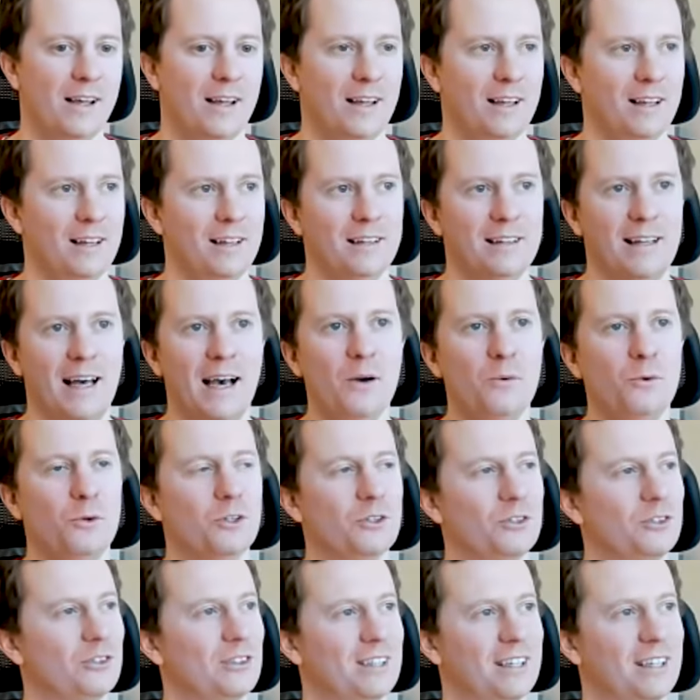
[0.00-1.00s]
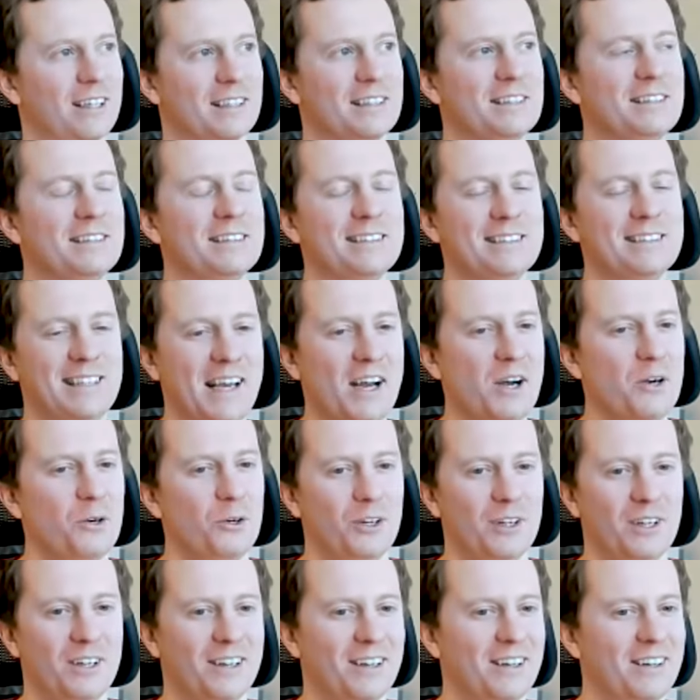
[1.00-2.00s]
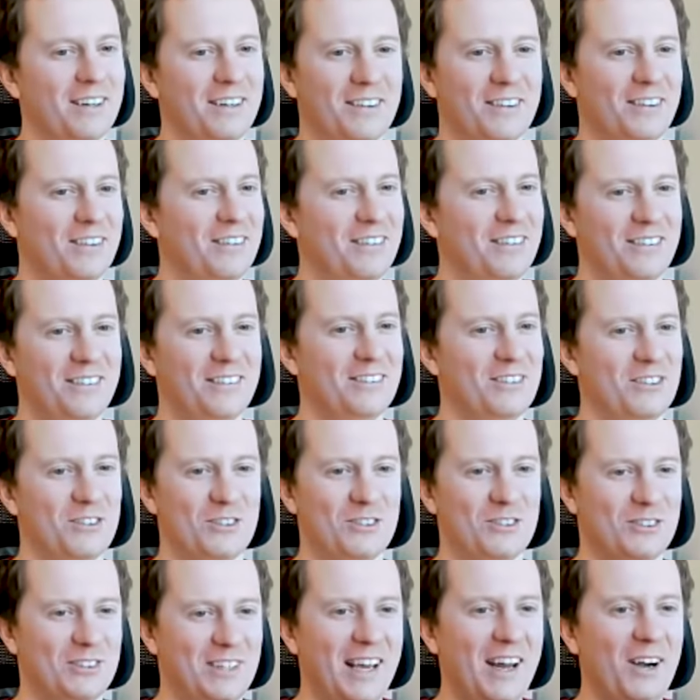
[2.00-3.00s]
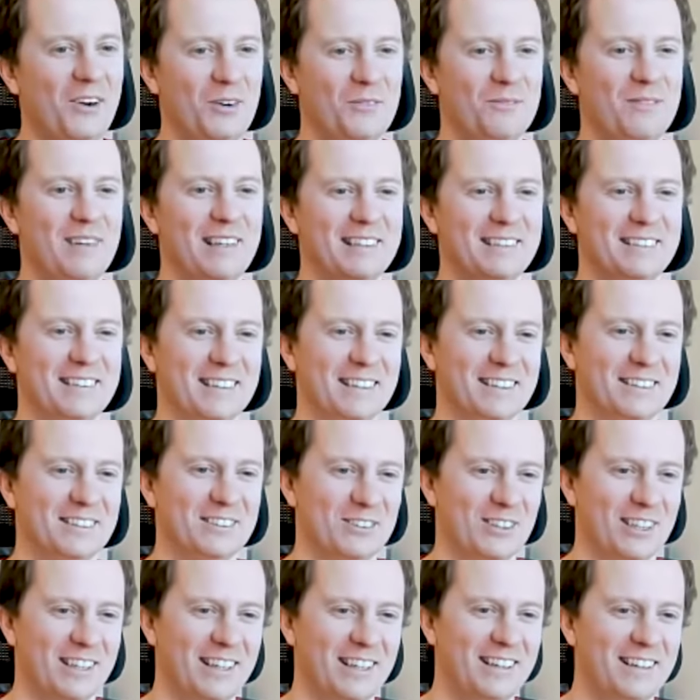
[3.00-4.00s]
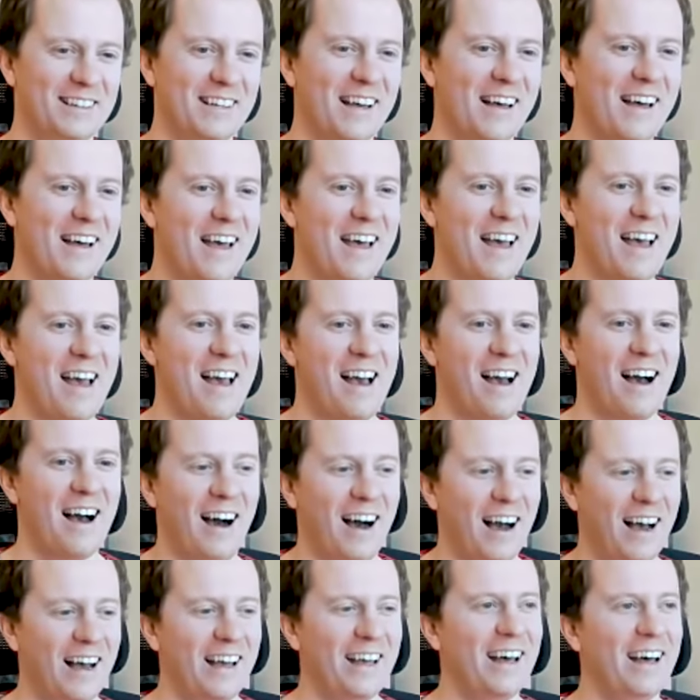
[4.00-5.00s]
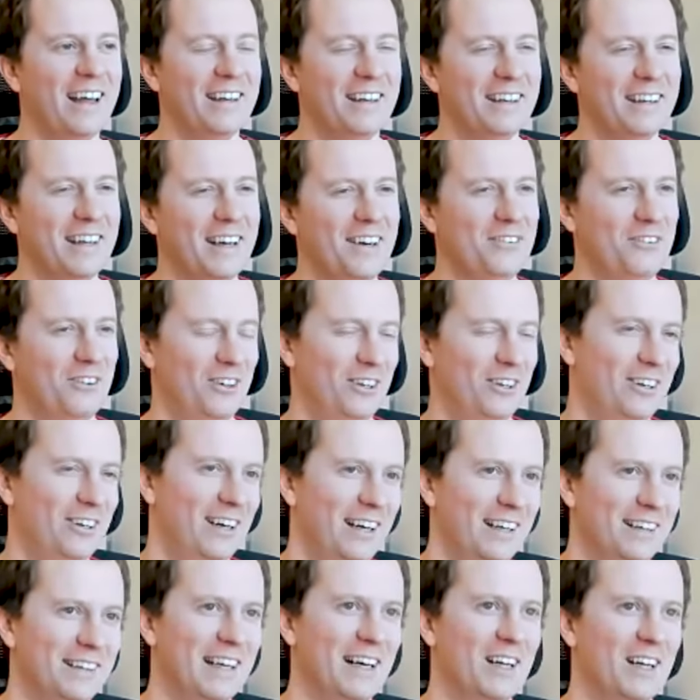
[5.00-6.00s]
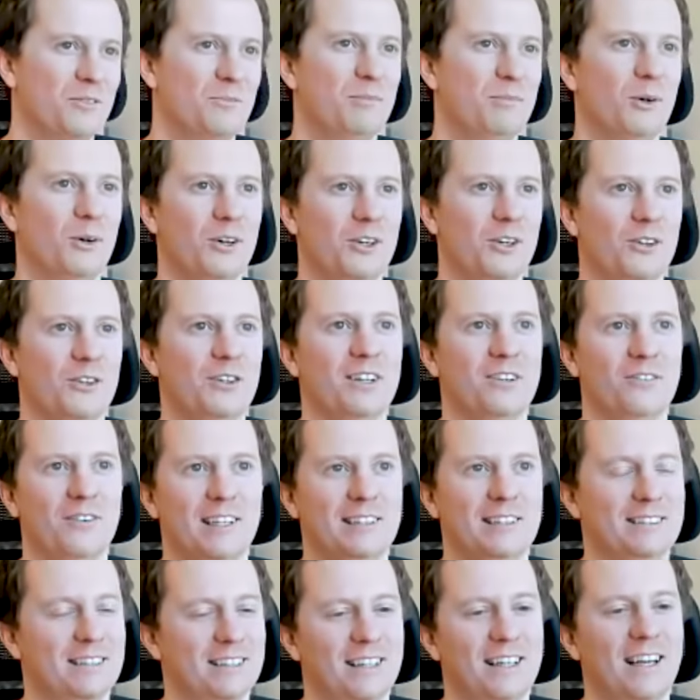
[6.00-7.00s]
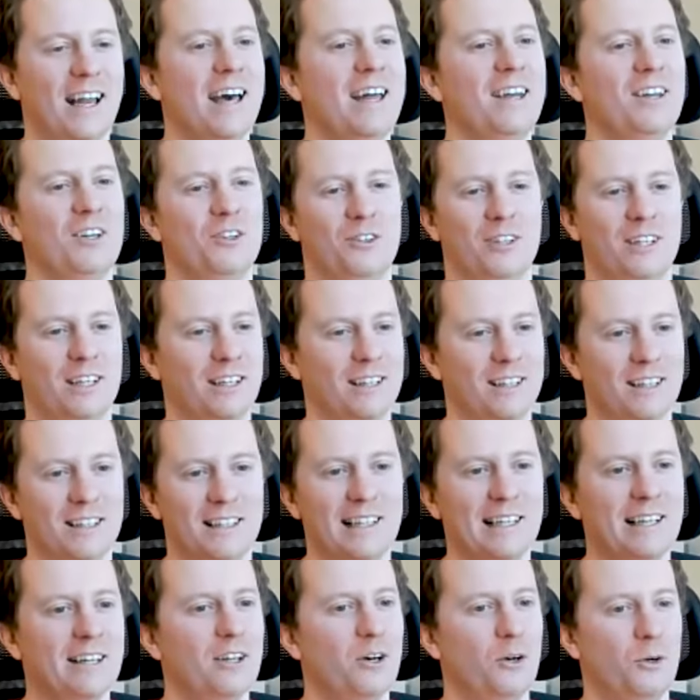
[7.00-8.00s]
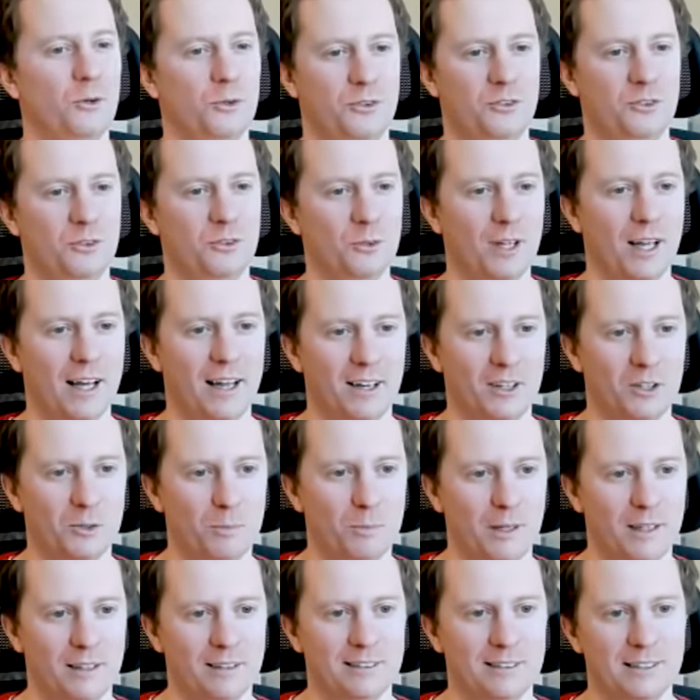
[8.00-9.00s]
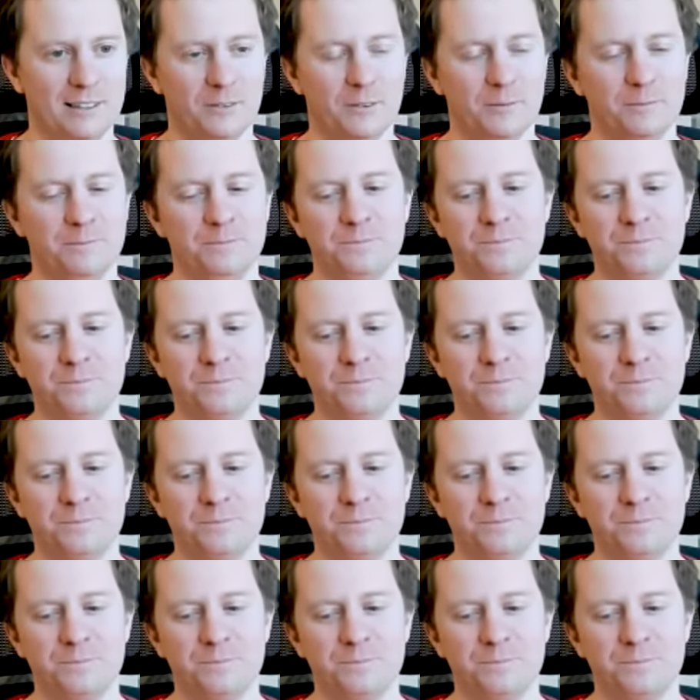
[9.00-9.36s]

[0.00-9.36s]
That was like scary, scary business, right? I had never at that point invested in anything close to that expensive.